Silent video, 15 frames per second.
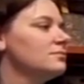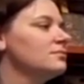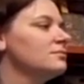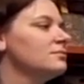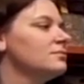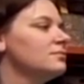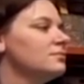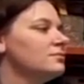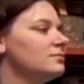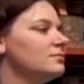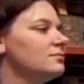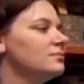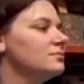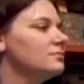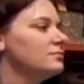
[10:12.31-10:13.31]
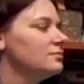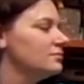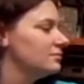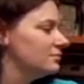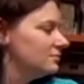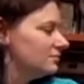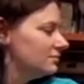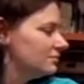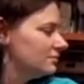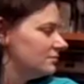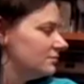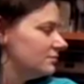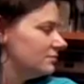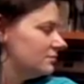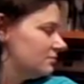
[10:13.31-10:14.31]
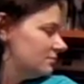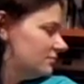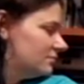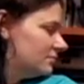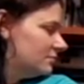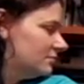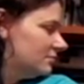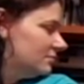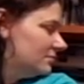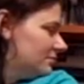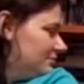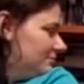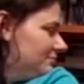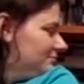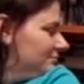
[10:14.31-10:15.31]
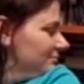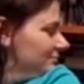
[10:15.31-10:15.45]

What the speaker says: No words are spoken by the person on screen.